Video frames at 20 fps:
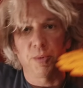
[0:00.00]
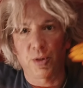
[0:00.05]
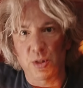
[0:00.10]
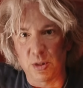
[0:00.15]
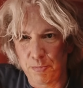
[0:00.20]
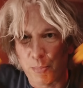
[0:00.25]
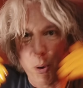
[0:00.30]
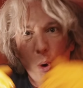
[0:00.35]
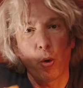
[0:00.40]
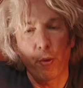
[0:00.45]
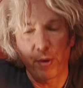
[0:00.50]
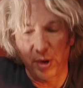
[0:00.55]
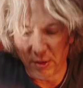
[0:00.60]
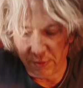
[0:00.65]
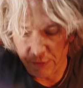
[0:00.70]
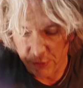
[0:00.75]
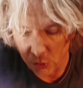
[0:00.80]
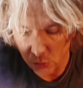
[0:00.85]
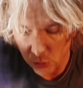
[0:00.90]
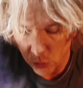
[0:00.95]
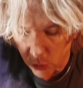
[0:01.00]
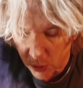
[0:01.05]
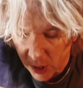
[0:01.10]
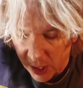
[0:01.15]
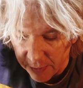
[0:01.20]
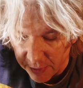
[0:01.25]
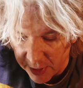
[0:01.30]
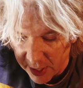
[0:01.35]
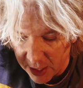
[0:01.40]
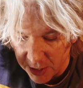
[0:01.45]
It's just pouring fuel all
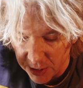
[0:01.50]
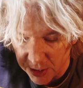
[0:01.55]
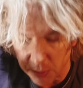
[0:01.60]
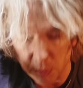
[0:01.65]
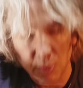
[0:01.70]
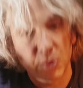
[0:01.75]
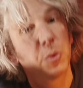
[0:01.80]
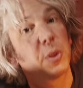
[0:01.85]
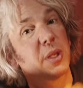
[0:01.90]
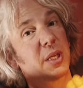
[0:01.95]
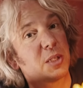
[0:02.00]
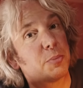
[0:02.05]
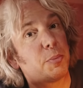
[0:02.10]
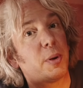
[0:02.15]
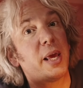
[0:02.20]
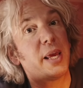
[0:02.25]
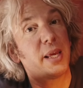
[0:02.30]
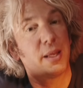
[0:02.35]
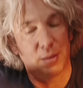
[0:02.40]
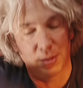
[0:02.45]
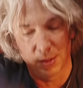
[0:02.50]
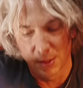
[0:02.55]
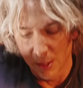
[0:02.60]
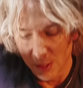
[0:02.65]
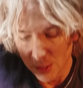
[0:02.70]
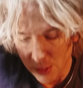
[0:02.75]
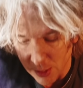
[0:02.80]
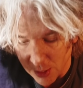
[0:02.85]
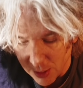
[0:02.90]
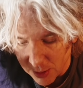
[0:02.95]
over the engine, which would explain
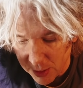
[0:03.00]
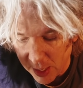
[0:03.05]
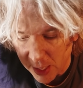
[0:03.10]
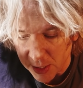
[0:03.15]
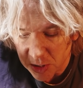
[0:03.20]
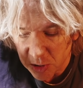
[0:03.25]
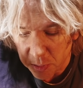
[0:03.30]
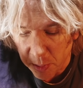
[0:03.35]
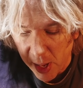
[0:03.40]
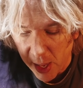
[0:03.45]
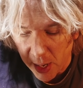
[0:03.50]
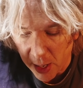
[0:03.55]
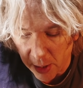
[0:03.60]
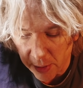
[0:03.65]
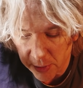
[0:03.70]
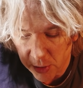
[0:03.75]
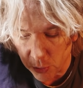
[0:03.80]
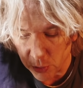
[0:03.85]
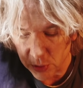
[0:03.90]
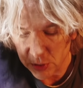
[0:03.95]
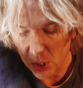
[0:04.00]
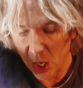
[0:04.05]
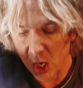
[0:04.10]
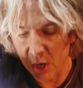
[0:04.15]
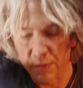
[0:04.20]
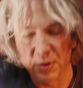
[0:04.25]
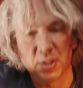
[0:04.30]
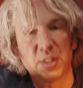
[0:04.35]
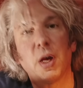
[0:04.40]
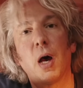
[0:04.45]
that smell. And of course,
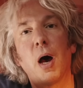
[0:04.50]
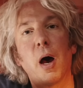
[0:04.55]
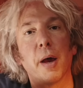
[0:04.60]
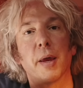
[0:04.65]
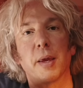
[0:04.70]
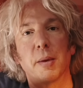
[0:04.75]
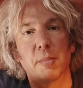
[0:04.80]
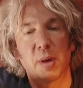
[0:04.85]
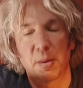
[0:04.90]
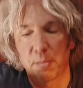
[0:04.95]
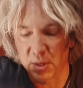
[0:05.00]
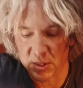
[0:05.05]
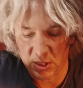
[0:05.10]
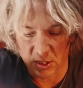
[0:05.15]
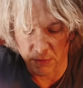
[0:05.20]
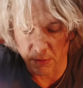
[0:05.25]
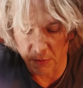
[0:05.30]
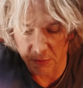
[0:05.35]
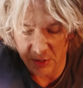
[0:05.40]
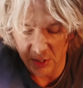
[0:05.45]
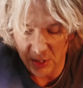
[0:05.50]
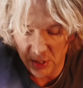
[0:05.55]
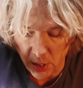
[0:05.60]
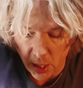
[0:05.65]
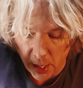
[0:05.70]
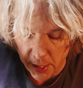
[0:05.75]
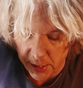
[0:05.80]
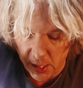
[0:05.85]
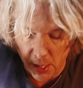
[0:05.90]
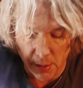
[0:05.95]
over time, it must have obviously
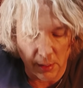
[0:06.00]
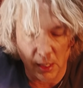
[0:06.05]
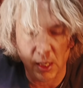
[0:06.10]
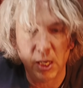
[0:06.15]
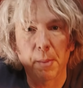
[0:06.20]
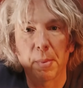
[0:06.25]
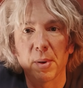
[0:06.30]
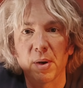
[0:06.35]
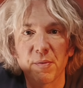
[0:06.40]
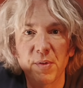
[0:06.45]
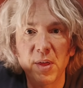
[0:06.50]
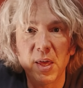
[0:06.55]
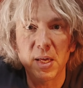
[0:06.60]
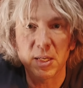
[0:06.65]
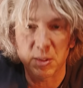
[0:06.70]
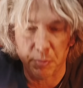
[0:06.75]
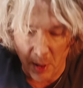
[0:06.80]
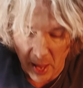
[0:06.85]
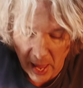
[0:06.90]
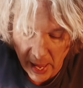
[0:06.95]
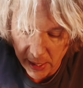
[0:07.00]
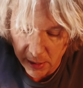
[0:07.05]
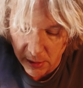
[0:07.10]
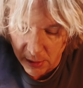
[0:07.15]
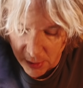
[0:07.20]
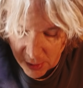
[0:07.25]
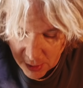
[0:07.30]
started going a couple of years back.